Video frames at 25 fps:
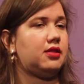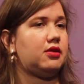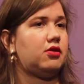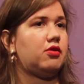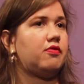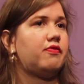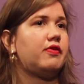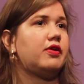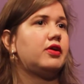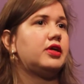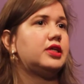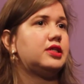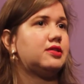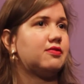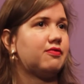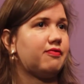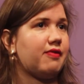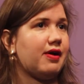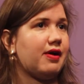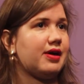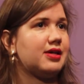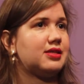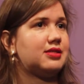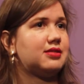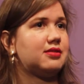that are very
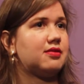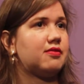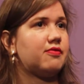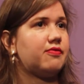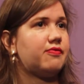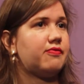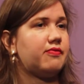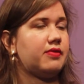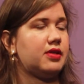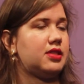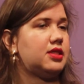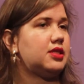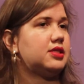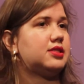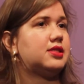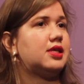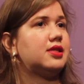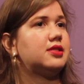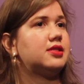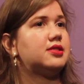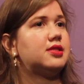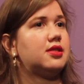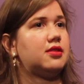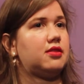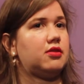divisive in the
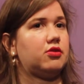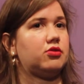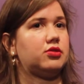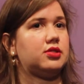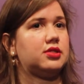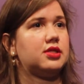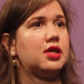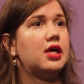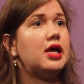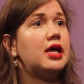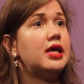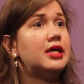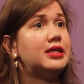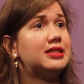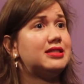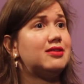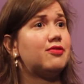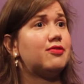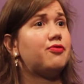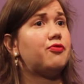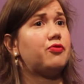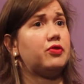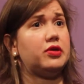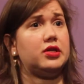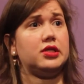sense that there's
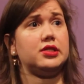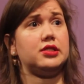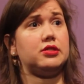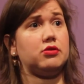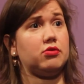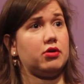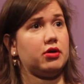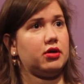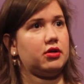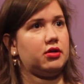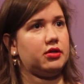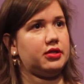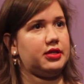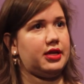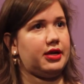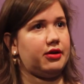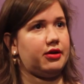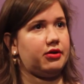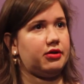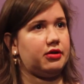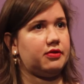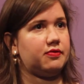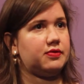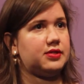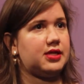different historical
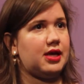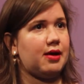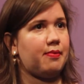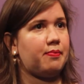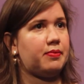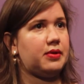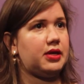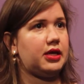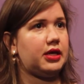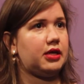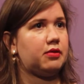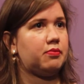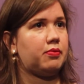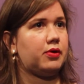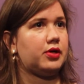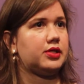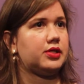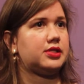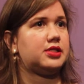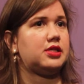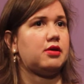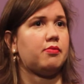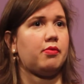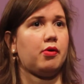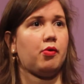narratives happening in
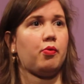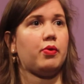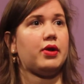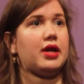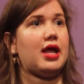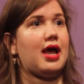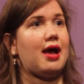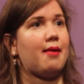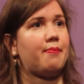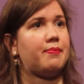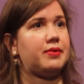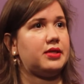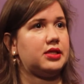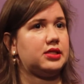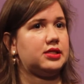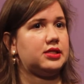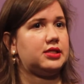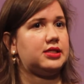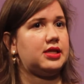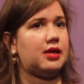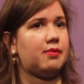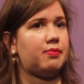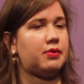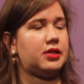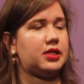Bosnia about what happened in
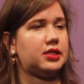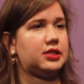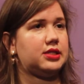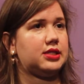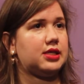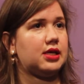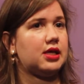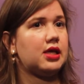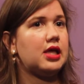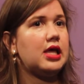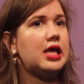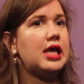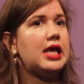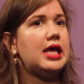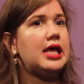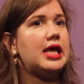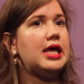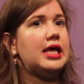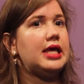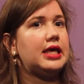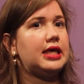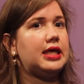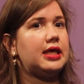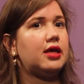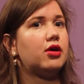Srebrenica.
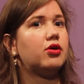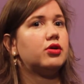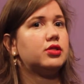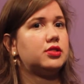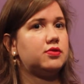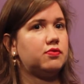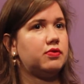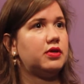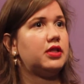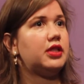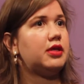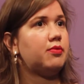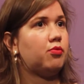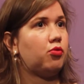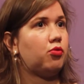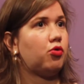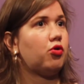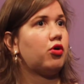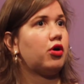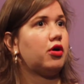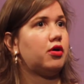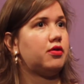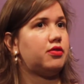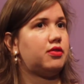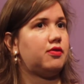Here it's really
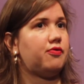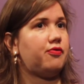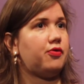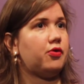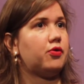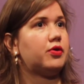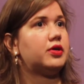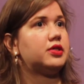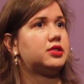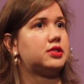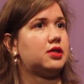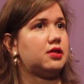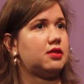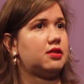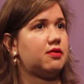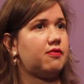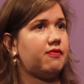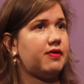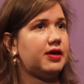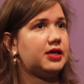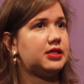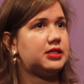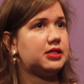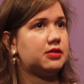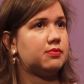more the focus on the
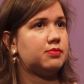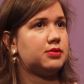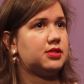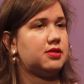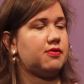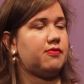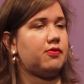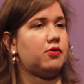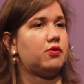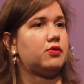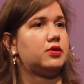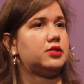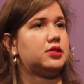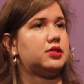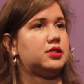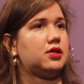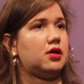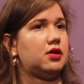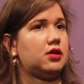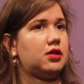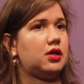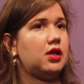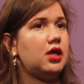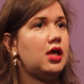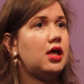victims, the focus
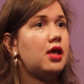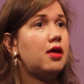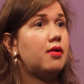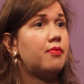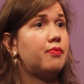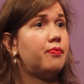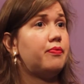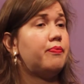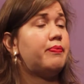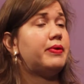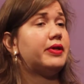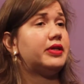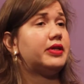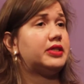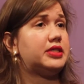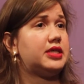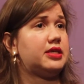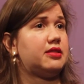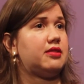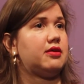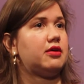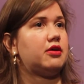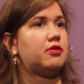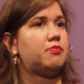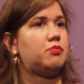on
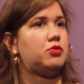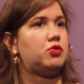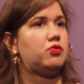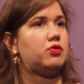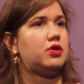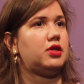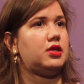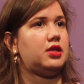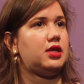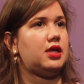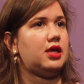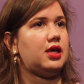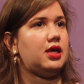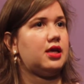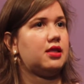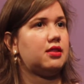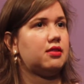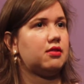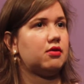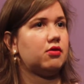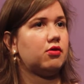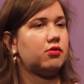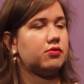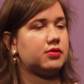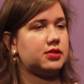building the community in
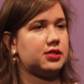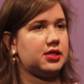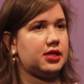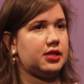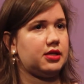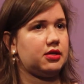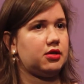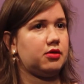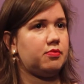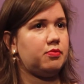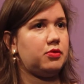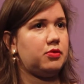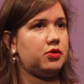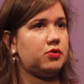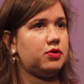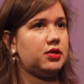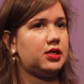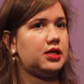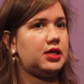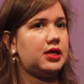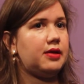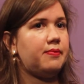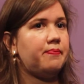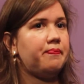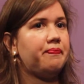the hostland
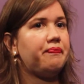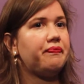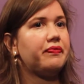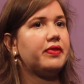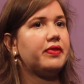community.